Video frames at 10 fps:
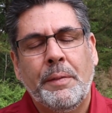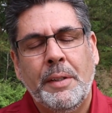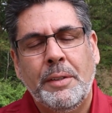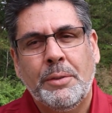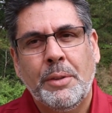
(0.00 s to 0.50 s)
of the
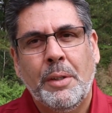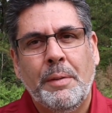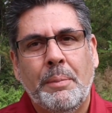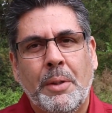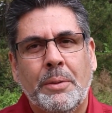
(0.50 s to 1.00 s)
history
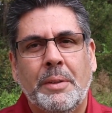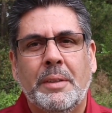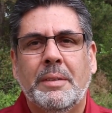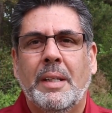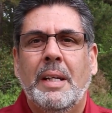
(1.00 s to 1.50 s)
of
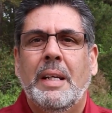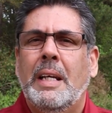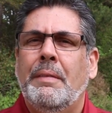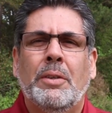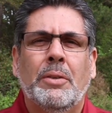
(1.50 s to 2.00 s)
hypnosis,
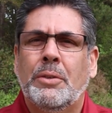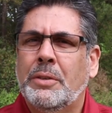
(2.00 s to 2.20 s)
even though